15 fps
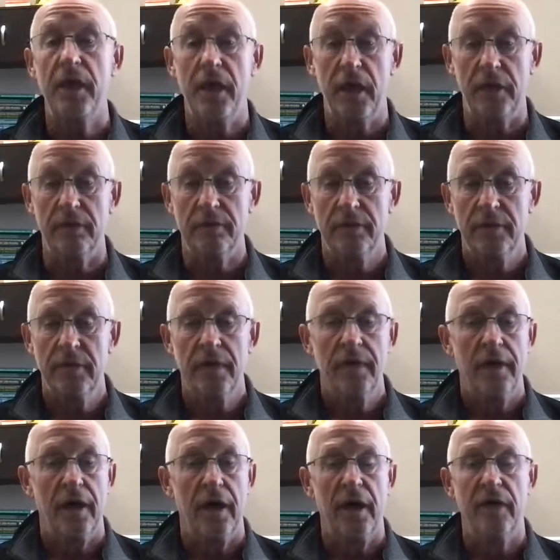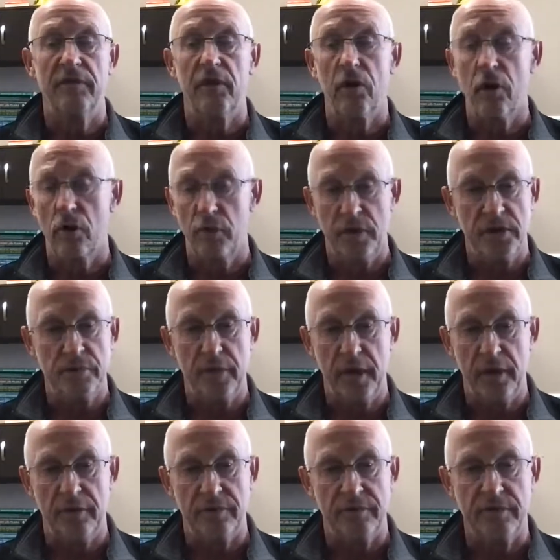hit. I have always
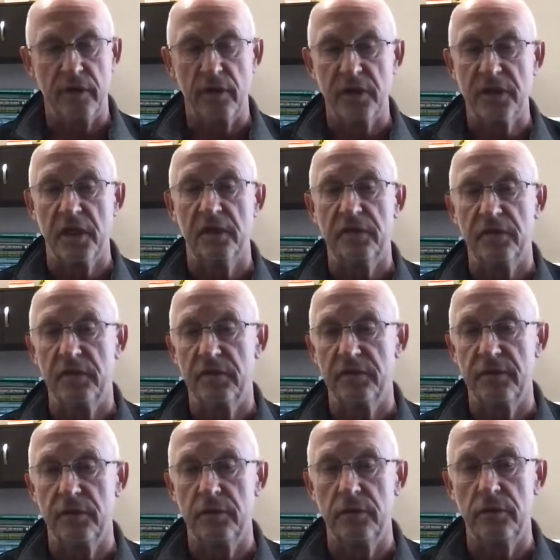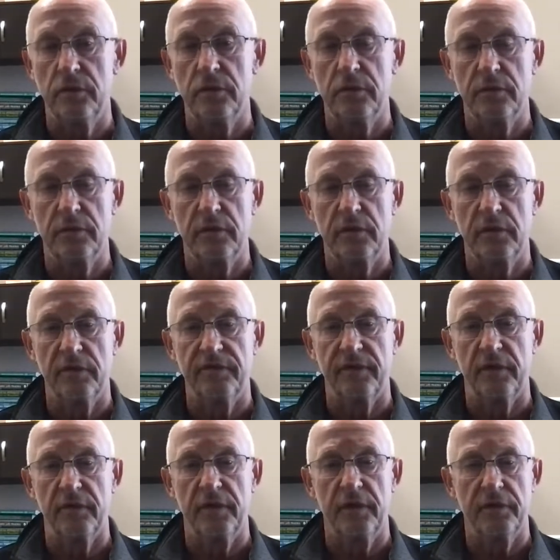been very sensitive to
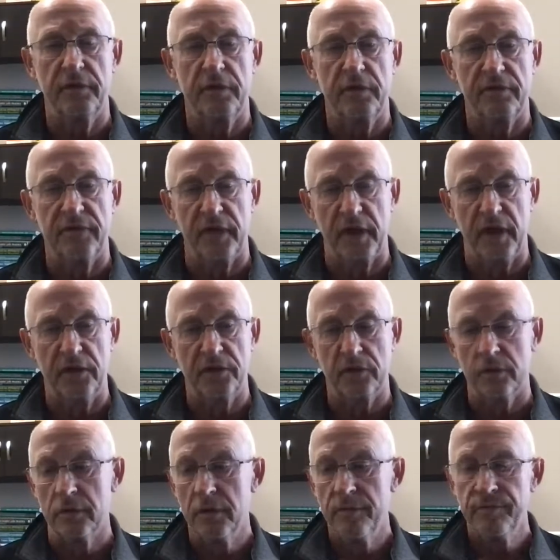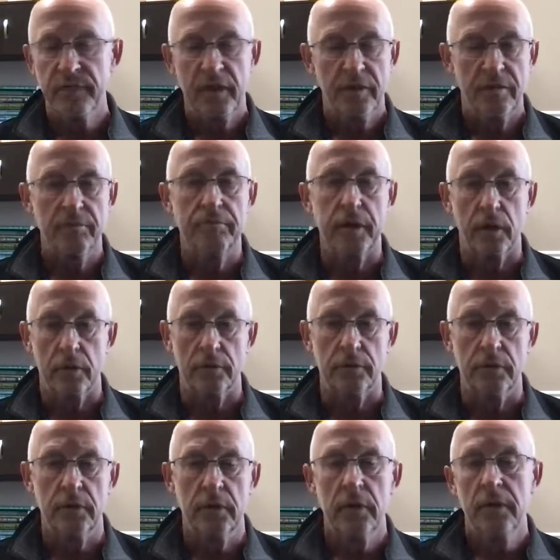the financial
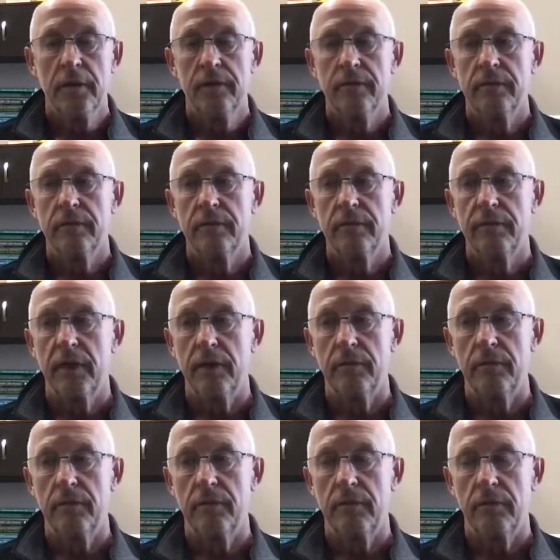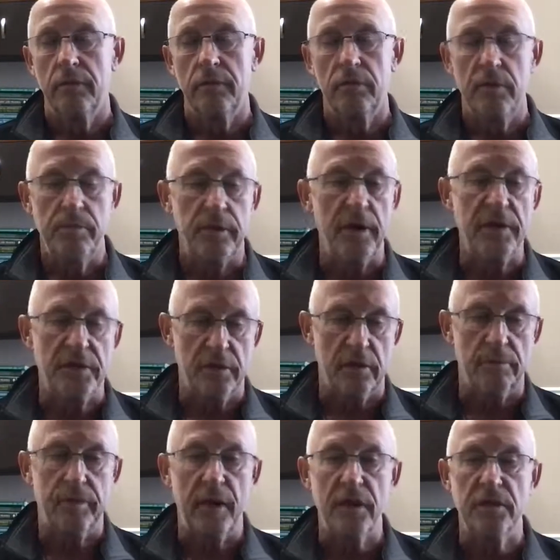burden that we place on
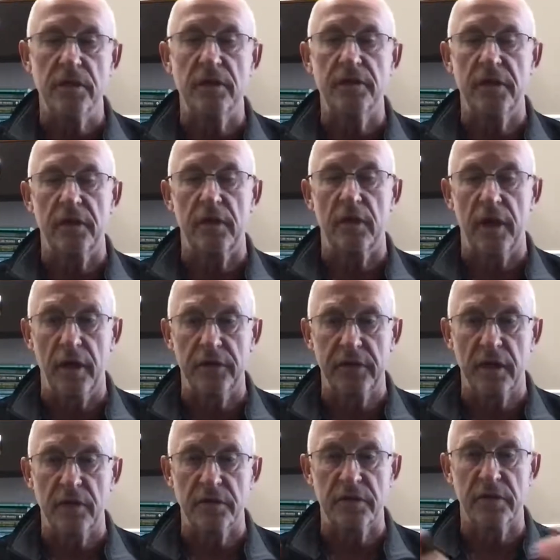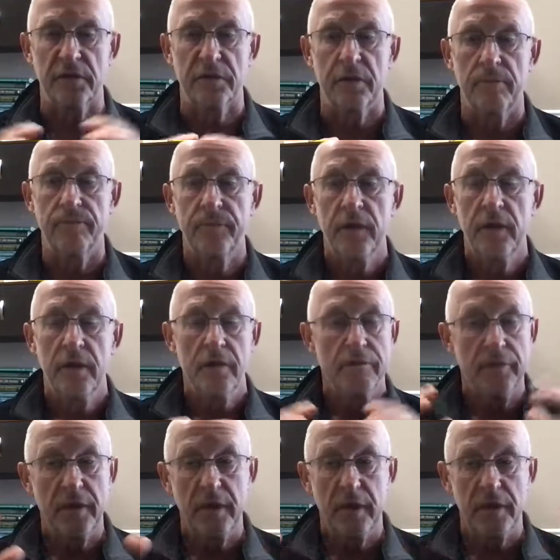patients in our healthcare system,
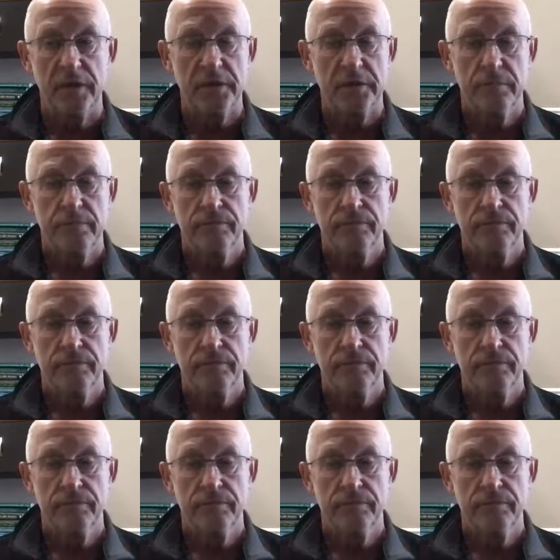because